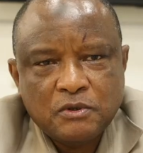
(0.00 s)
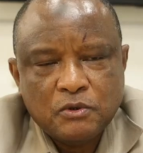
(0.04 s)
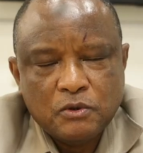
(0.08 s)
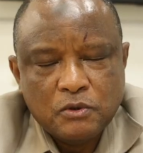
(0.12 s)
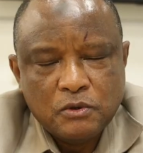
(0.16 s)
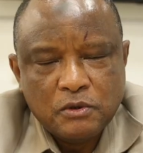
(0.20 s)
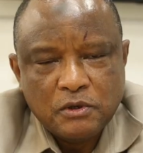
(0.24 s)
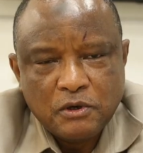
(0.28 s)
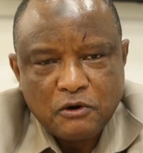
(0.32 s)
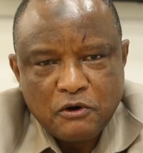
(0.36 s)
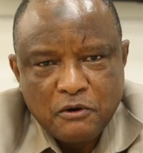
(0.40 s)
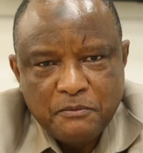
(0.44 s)

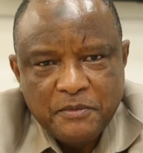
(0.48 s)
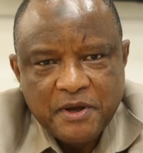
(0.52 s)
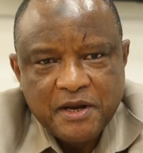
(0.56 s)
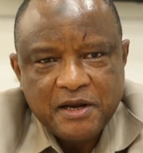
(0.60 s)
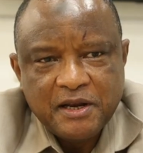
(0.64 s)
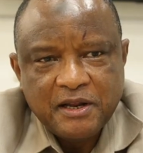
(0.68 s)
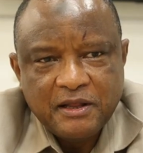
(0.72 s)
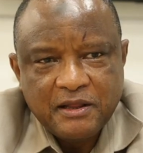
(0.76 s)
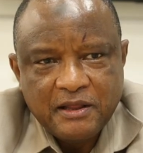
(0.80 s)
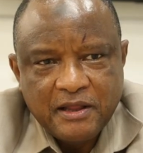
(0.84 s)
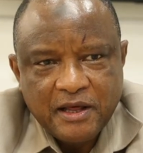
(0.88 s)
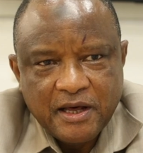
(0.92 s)
who
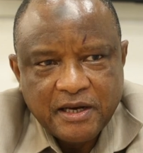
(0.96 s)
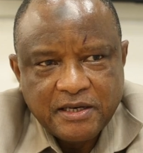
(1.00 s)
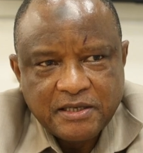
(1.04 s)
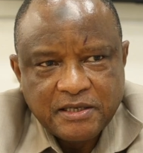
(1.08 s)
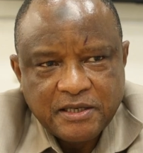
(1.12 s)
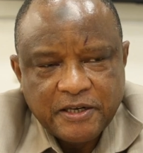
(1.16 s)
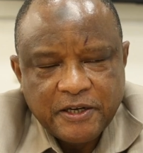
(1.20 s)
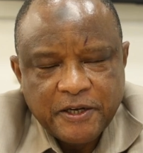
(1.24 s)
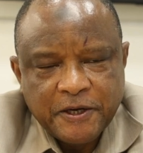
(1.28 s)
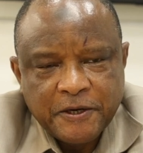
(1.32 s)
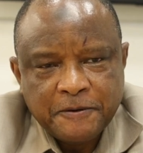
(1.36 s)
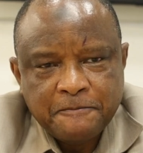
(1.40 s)
recommended
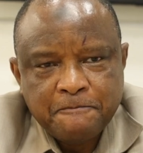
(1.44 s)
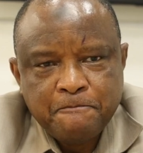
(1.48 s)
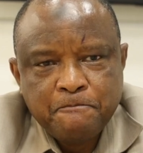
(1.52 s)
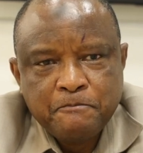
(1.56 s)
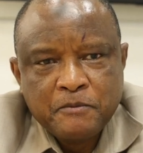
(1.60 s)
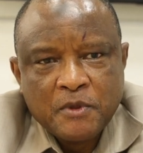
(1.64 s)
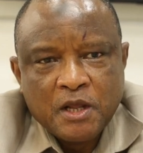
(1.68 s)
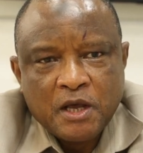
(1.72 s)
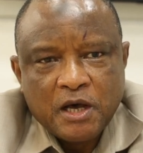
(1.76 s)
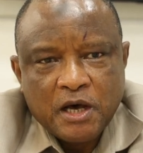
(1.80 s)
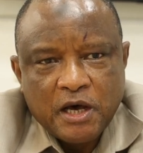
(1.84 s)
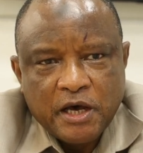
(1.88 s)
that
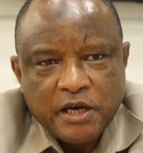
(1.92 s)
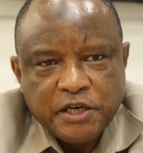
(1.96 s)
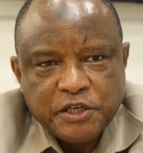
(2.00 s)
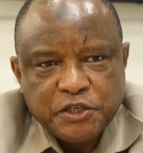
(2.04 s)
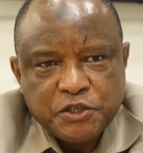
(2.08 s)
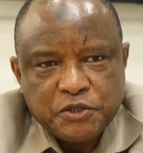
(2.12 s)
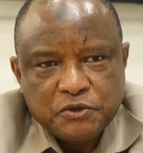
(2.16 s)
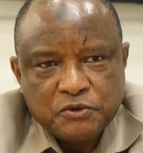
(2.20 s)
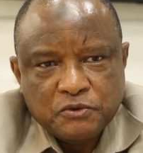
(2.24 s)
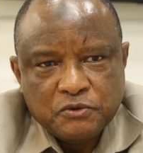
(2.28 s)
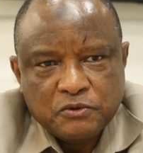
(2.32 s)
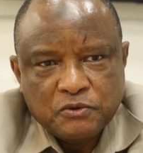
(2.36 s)
I
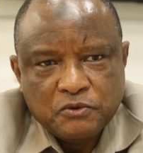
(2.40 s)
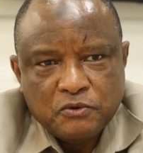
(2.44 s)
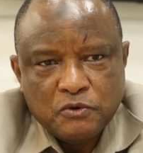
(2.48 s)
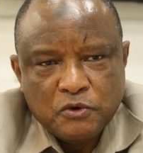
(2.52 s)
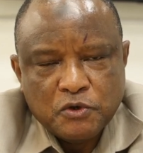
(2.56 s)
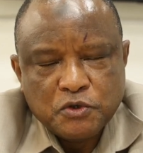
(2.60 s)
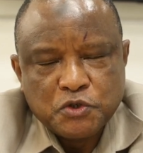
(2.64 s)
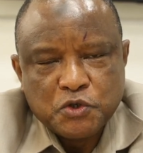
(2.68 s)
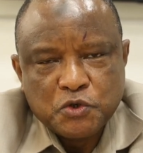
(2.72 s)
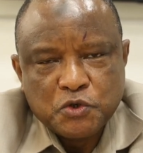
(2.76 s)
should go